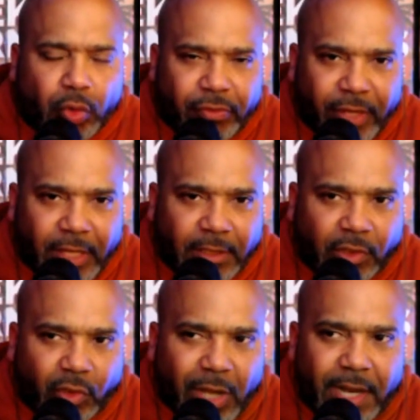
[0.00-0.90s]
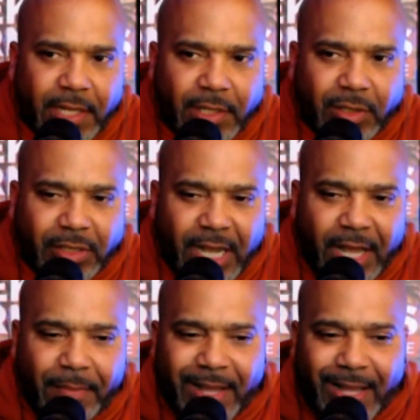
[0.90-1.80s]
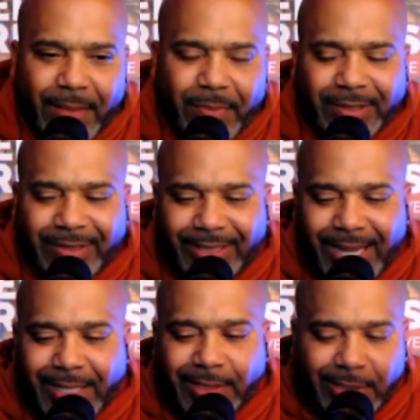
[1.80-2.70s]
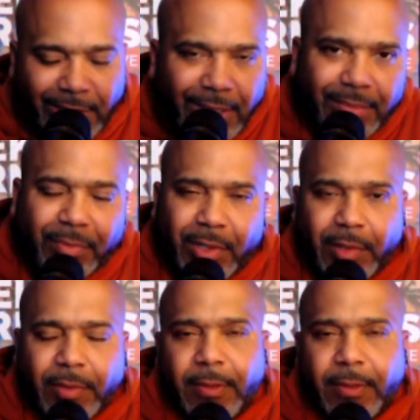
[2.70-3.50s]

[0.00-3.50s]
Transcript: fellas, you got to understand, man, that pussy ain't shit, bro.